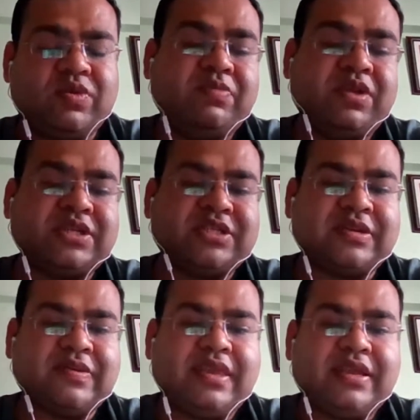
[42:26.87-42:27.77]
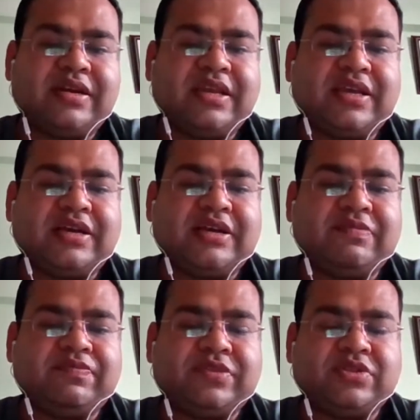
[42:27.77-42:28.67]
We may just take
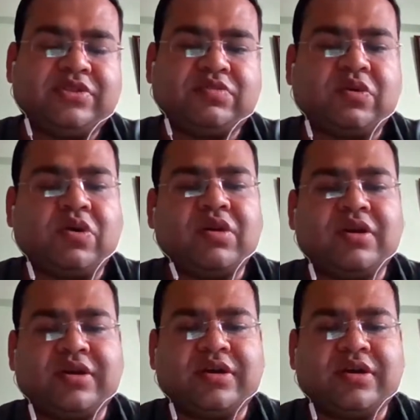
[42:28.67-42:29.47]
a small